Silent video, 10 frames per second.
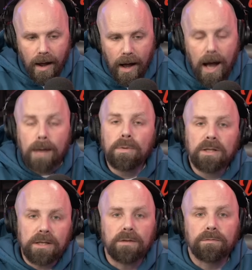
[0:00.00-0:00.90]
I
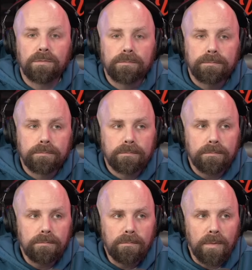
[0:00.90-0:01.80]
believe
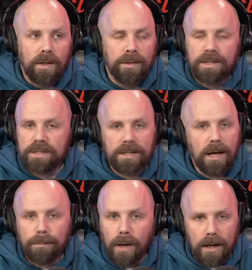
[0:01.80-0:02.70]
that
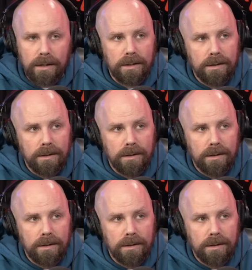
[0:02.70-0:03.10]
CM Punk